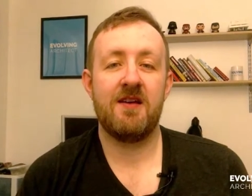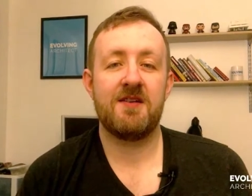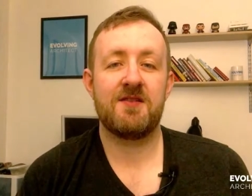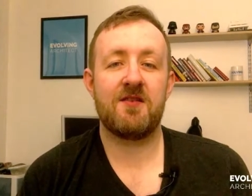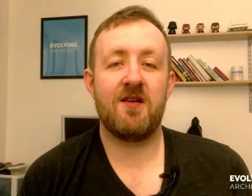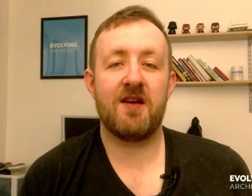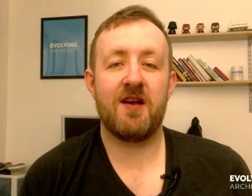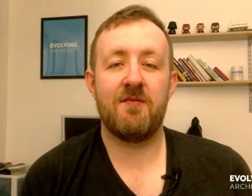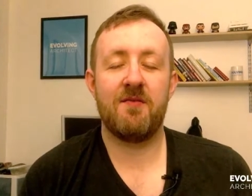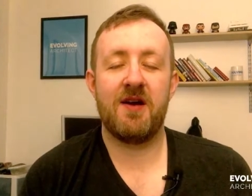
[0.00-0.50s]

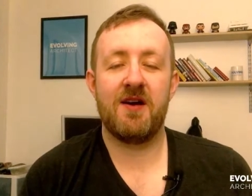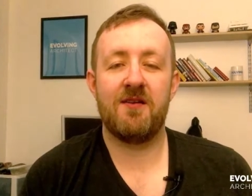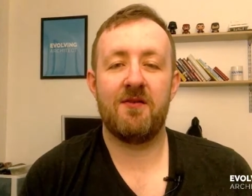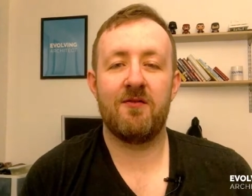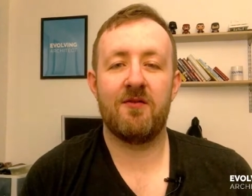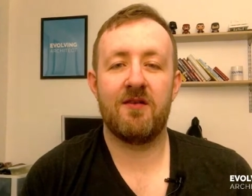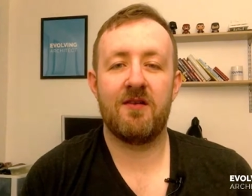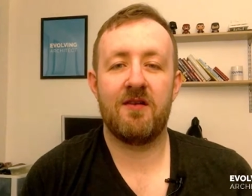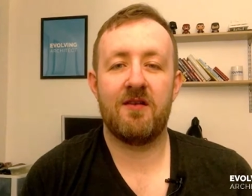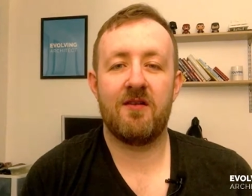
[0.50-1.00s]
Talking
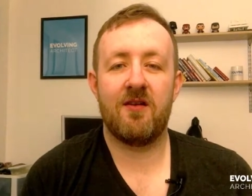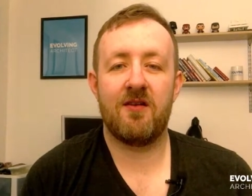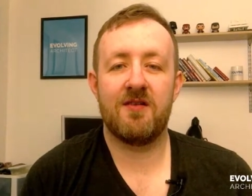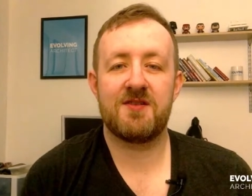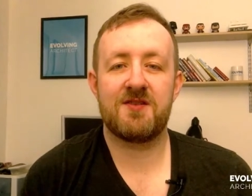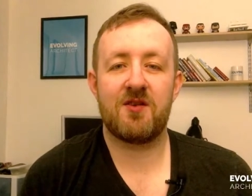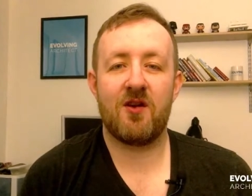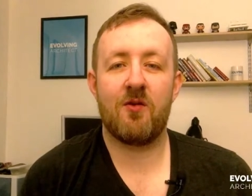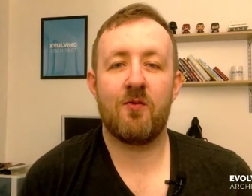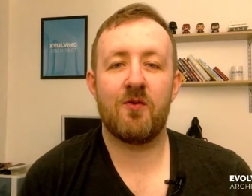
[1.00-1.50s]
about
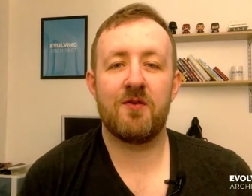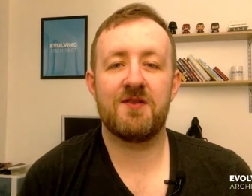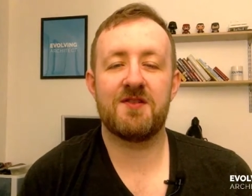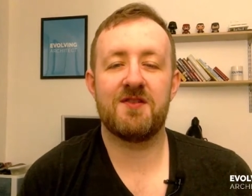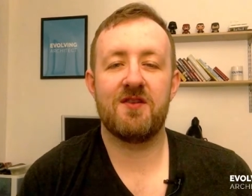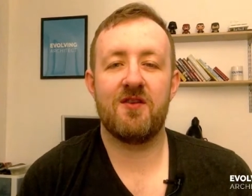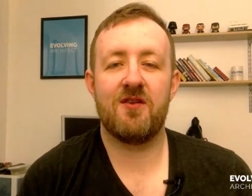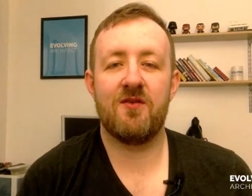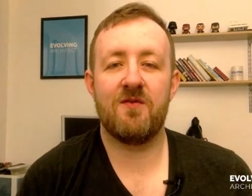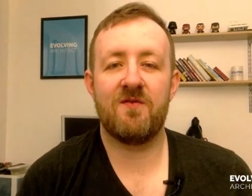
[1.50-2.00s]
Star Wars,
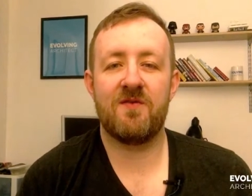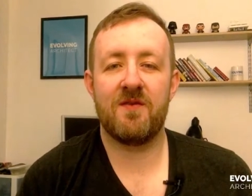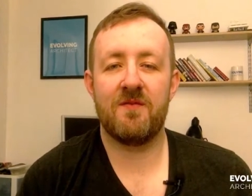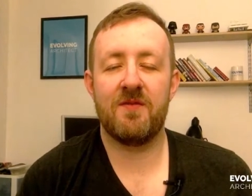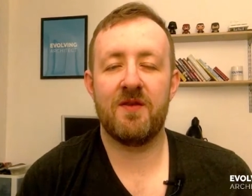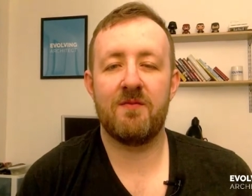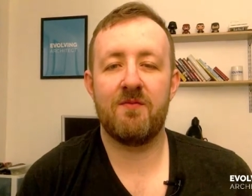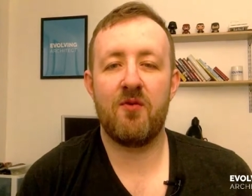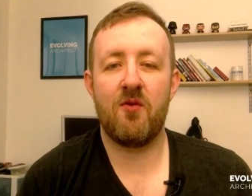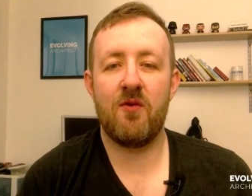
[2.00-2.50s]
though, from
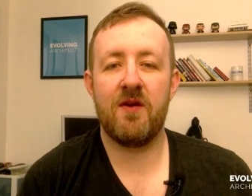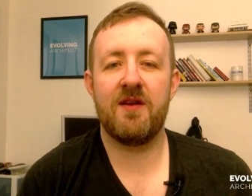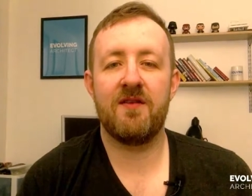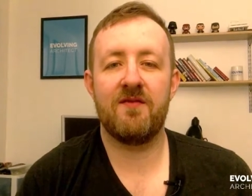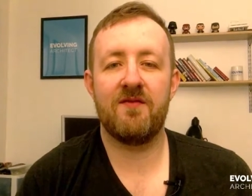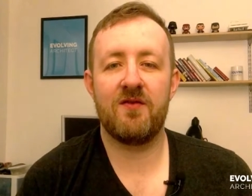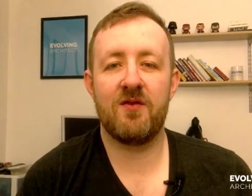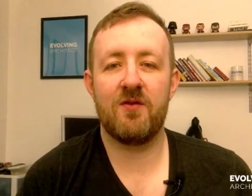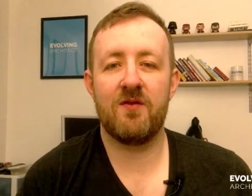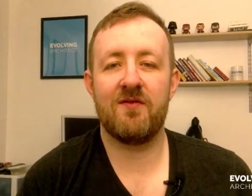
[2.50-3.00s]
the point
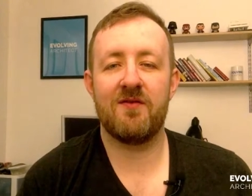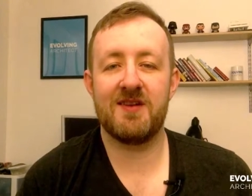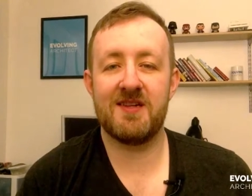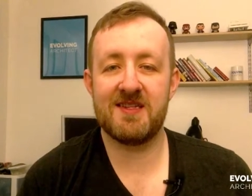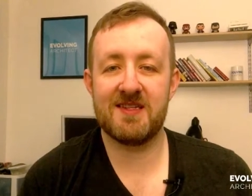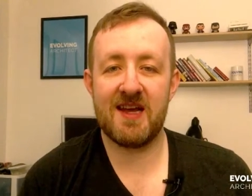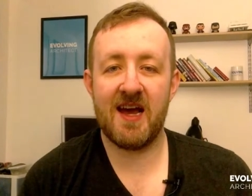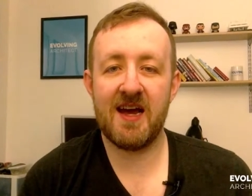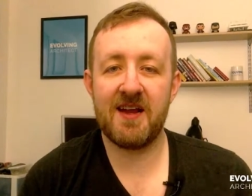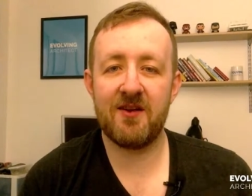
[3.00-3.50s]
of view of a
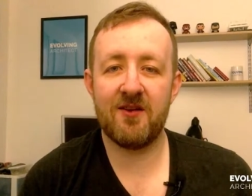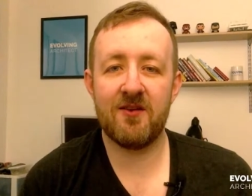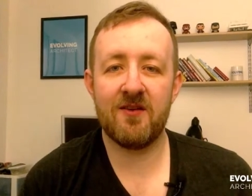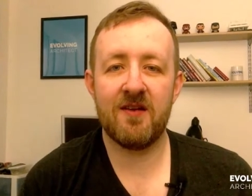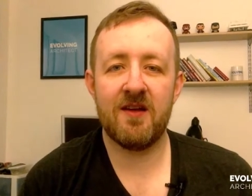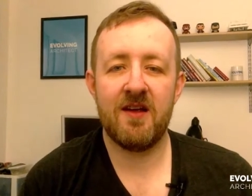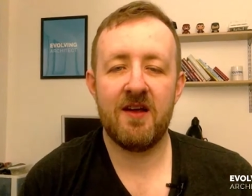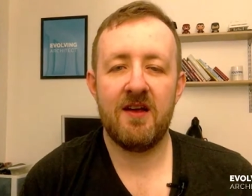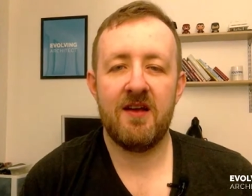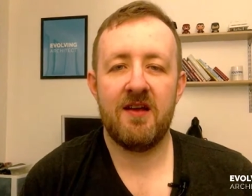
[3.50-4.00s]

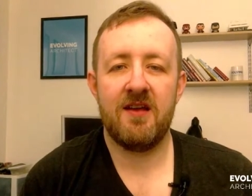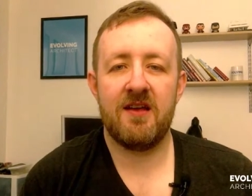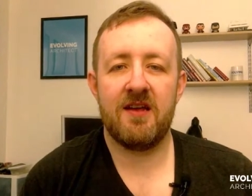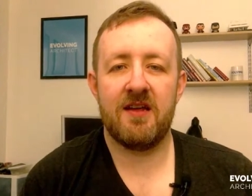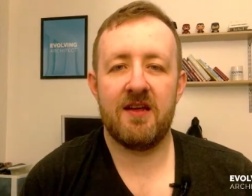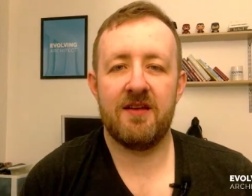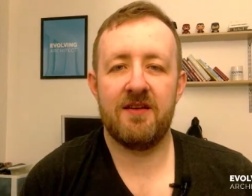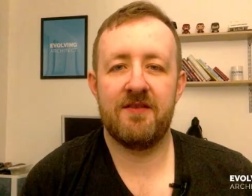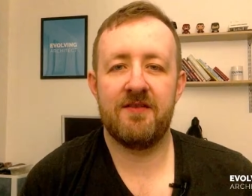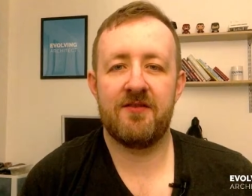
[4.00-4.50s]
designer
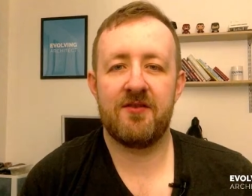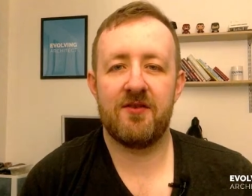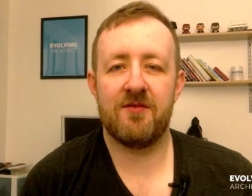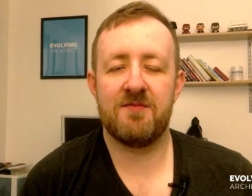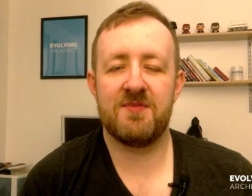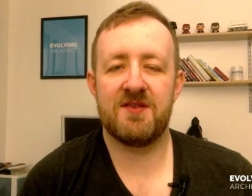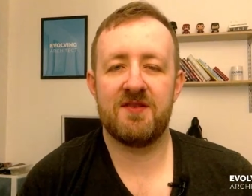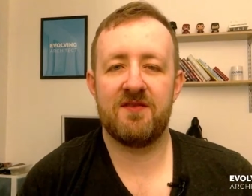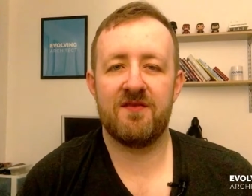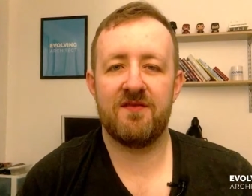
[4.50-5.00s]
in
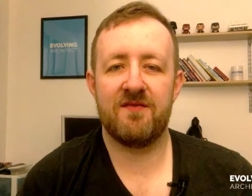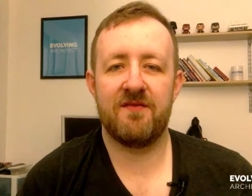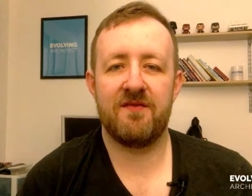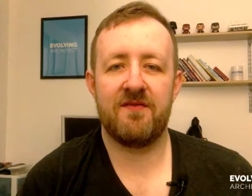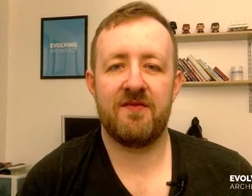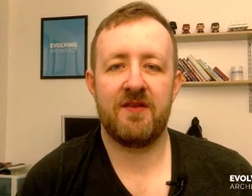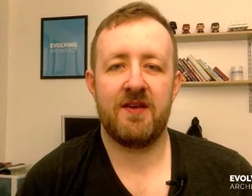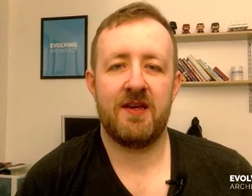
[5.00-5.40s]
terms of